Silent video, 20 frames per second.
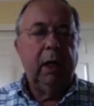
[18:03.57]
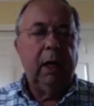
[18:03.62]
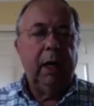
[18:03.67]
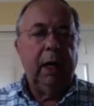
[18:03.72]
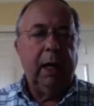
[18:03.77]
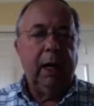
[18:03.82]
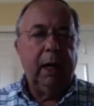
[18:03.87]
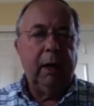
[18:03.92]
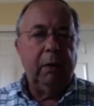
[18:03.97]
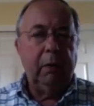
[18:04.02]

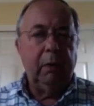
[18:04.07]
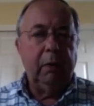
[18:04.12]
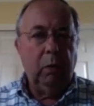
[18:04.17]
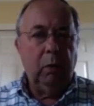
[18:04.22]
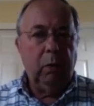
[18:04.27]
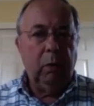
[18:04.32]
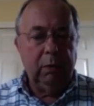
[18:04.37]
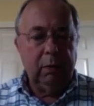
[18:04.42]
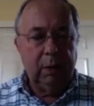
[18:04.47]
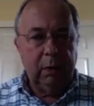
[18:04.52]
uh,
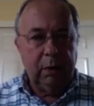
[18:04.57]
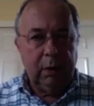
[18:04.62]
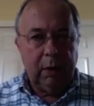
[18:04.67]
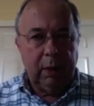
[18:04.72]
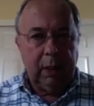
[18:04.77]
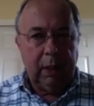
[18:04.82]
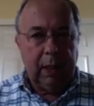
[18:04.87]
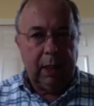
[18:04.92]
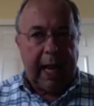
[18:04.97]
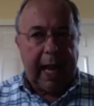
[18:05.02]

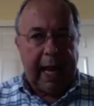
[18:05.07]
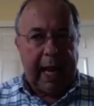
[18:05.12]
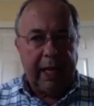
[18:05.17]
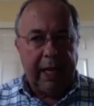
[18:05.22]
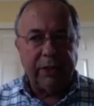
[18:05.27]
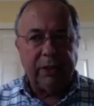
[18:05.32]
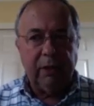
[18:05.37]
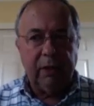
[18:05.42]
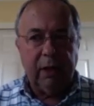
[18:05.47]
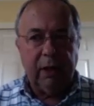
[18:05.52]

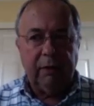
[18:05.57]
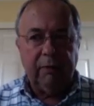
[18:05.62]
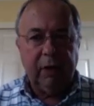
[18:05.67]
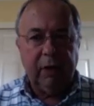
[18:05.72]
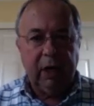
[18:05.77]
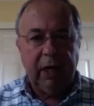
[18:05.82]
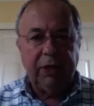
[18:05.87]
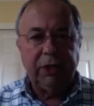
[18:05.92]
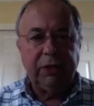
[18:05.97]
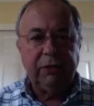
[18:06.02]
has a, a
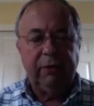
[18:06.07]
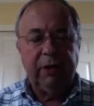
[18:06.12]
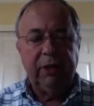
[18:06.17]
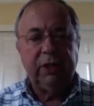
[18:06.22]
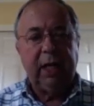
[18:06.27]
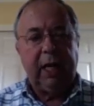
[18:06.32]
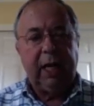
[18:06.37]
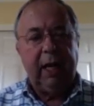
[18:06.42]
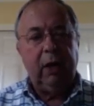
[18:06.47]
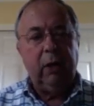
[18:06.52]
very
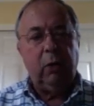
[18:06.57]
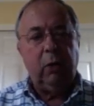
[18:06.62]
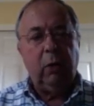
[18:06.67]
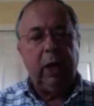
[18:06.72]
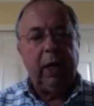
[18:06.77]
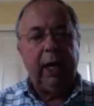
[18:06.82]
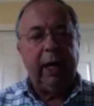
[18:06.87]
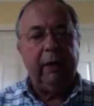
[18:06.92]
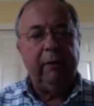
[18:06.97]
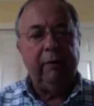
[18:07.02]
sophisticated
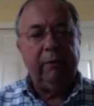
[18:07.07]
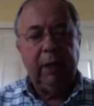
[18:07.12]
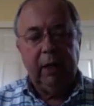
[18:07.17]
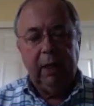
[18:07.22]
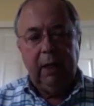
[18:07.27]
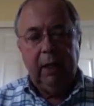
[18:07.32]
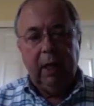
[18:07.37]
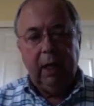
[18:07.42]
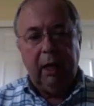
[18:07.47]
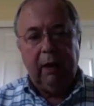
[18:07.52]
way of,
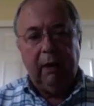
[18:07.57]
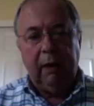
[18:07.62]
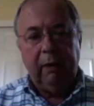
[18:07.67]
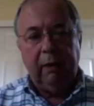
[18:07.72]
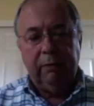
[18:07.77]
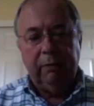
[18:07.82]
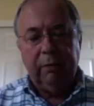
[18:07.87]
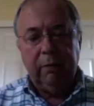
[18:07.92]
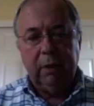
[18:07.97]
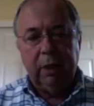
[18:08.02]

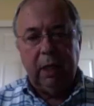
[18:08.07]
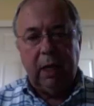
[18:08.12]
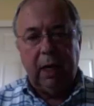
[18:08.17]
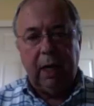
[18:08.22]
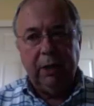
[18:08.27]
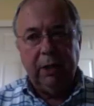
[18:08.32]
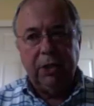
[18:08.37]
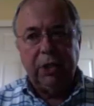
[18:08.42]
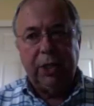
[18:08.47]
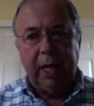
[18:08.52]
of
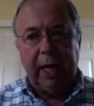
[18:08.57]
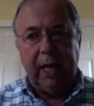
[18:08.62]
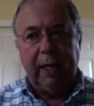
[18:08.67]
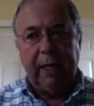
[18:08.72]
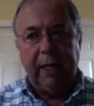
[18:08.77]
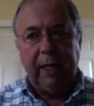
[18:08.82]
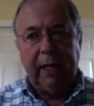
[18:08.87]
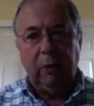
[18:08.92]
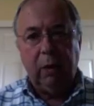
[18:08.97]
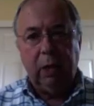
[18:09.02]

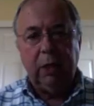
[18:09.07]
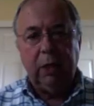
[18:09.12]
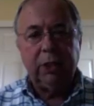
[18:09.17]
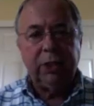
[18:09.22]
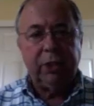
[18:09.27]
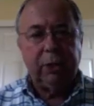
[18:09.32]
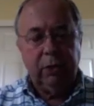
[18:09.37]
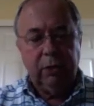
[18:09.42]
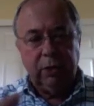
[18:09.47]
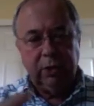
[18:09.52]
understanding when
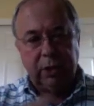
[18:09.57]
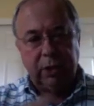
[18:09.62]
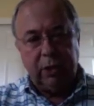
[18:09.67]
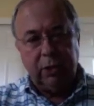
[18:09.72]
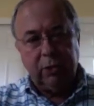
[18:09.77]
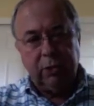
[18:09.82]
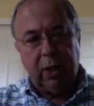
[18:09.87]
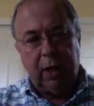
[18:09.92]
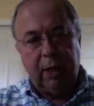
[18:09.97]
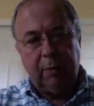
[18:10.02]
a student's
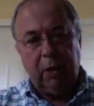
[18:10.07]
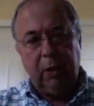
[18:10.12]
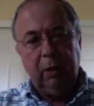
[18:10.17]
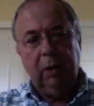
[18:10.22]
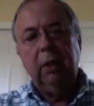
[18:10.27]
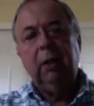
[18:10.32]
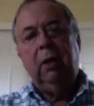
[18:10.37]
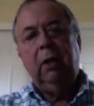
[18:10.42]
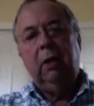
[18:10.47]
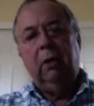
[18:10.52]
in
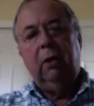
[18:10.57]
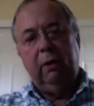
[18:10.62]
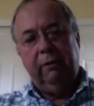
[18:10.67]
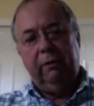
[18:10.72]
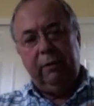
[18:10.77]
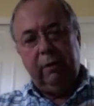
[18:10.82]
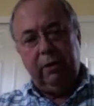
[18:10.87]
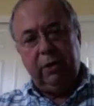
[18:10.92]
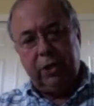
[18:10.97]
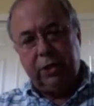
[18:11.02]
trouble
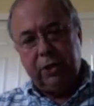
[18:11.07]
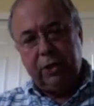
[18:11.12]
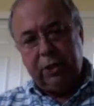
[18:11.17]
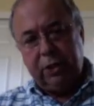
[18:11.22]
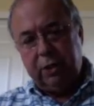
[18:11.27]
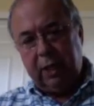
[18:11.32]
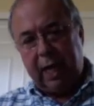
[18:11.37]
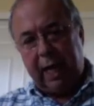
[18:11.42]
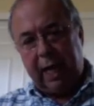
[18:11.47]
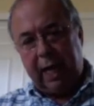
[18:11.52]
or if they're
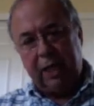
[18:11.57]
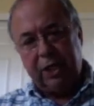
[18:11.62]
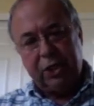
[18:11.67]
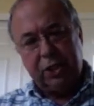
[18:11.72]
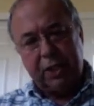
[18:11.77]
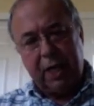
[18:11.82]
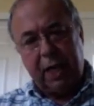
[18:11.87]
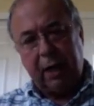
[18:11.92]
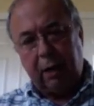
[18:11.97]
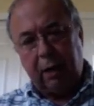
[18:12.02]
just kind of
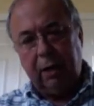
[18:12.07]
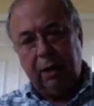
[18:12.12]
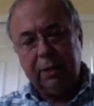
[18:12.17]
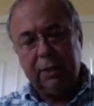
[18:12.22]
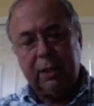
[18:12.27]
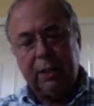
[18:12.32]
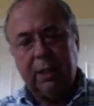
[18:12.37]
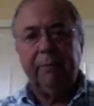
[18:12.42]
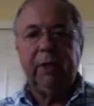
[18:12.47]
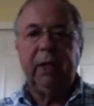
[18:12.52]
stuck
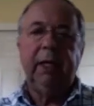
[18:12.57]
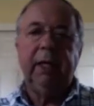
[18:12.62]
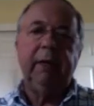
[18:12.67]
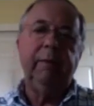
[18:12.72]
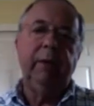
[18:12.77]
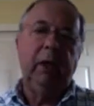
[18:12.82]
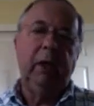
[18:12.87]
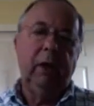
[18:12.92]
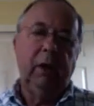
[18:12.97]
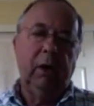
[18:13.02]
on
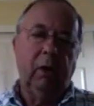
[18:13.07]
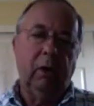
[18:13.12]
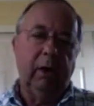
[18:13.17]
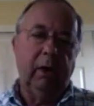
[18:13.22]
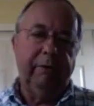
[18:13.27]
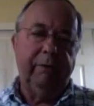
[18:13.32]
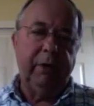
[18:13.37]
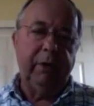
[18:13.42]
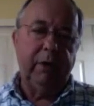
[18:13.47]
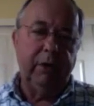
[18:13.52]
something
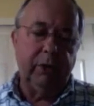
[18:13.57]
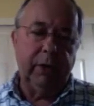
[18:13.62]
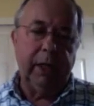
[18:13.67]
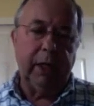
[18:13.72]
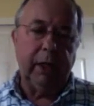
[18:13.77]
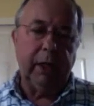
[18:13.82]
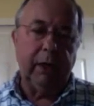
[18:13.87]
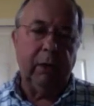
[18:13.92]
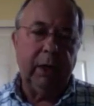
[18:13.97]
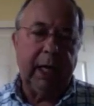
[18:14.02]
or if they're
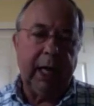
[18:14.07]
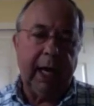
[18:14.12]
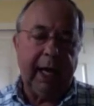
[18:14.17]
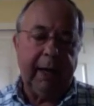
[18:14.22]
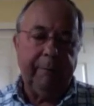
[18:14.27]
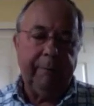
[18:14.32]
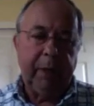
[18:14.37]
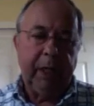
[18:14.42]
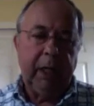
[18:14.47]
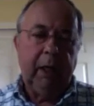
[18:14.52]
doing
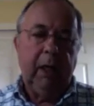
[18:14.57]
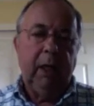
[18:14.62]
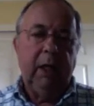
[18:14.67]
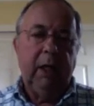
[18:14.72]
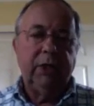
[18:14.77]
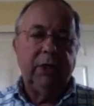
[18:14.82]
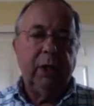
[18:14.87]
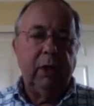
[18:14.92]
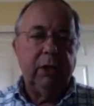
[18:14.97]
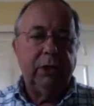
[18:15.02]
okay.
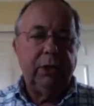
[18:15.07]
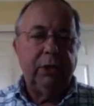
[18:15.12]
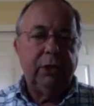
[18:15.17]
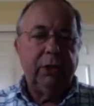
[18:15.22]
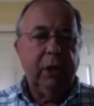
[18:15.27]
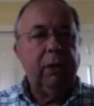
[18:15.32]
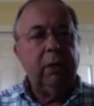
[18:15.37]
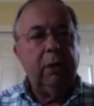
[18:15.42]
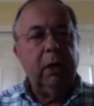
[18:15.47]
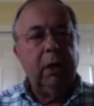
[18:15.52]
So the
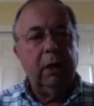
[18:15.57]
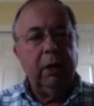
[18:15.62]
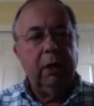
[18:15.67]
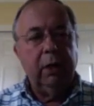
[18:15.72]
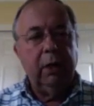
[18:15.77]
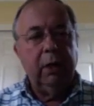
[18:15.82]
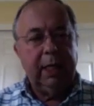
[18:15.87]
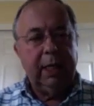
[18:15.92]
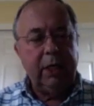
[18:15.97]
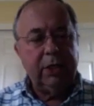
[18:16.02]
student
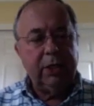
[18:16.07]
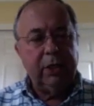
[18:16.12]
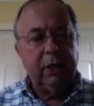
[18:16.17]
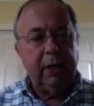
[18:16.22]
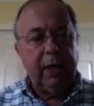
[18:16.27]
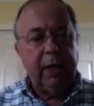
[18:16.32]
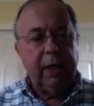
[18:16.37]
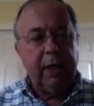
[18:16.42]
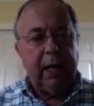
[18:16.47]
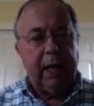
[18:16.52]
or the
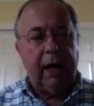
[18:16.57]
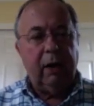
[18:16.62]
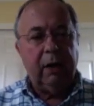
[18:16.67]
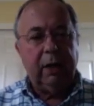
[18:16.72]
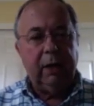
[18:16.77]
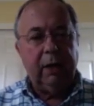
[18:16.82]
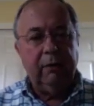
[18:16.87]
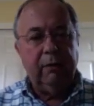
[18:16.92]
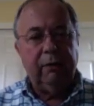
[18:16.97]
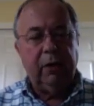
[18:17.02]
teacher now
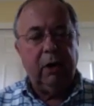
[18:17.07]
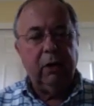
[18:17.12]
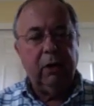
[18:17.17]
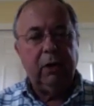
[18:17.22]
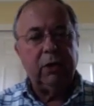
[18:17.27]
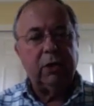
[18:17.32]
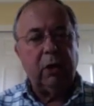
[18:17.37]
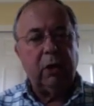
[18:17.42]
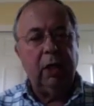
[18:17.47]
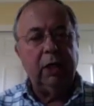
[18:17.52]
can
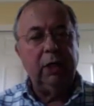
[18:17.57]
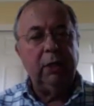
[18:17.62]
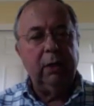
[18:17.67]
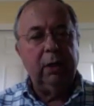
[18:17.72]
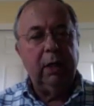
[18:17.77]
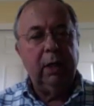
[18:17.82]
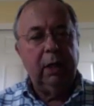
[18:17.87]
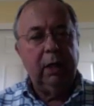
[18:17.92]
focus on